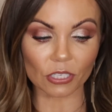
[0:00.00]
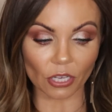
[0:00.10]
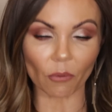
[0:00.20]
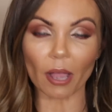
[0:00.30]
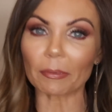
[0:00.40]

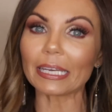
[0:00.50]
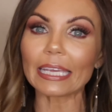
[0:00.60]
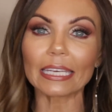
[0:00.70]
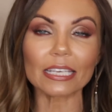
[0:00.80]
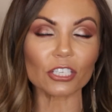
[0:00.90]
So I'm going
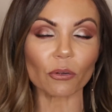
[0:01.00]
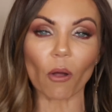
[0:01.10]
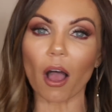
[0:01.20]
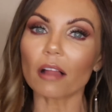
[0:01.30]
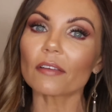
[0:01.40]
to get
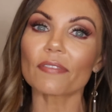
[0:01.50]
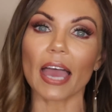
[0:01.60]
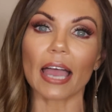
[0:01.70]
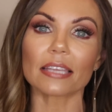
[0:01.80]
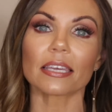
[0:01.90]
into all of
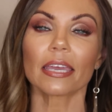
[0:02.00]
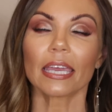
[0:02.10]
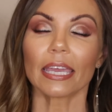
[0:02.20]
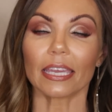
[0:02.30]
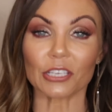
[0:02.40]
that
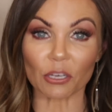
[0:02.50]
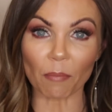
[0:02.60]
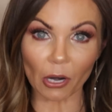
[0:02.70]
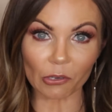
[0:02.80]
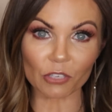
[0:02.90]
in
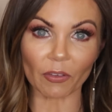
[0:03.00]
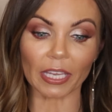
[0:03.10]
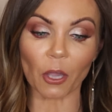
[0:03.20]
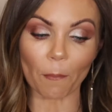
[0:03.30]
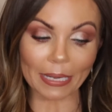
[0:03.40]
tomorrow's video.